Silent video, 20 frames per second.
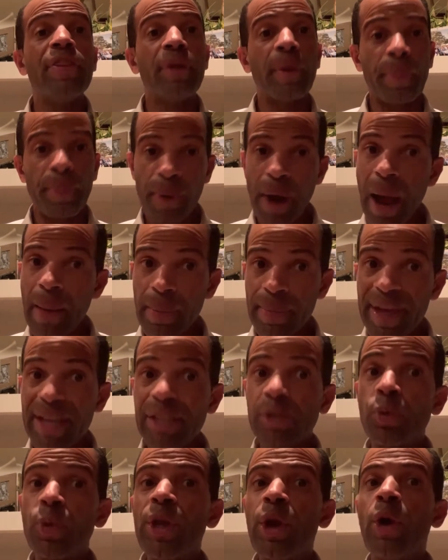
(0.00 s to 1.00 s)
The problem
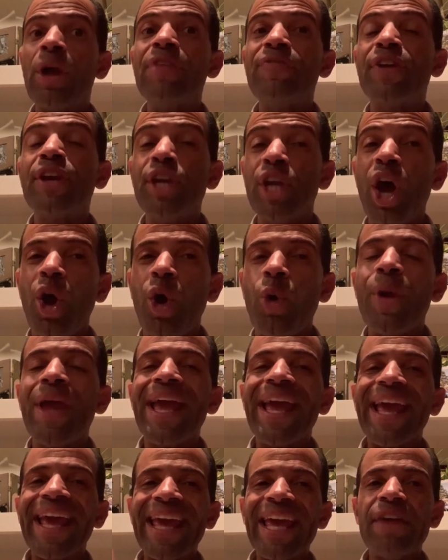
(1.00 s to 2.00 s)
is we don't even know
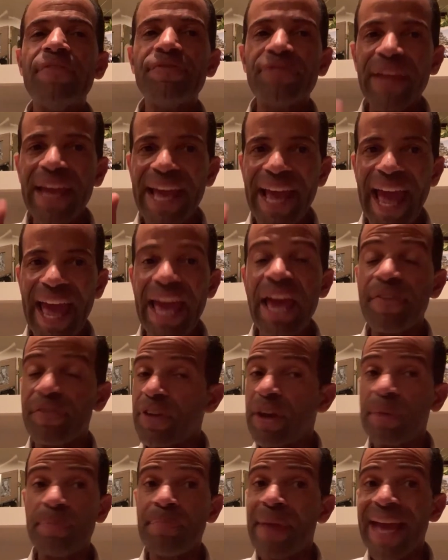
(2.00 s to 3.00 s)
if they
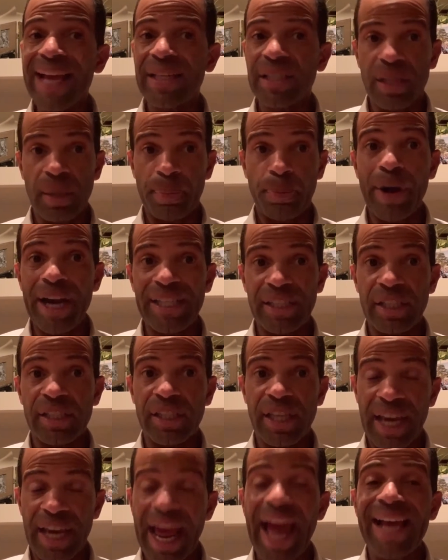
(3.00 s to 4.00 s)
if it makes the
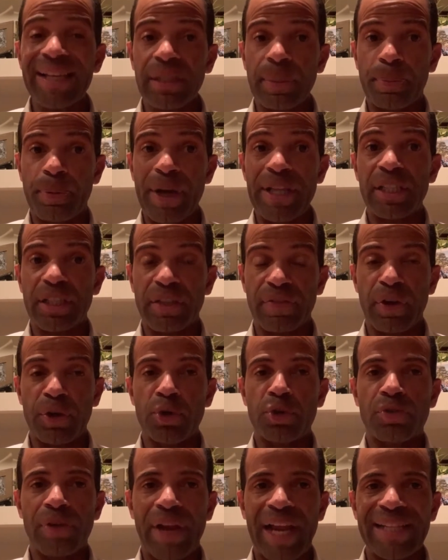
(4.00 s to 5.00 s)
presence, it has the presence of the
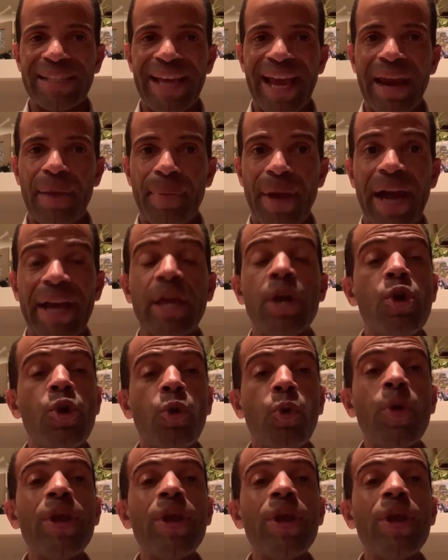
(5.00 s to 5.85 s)
neutralizing antibody.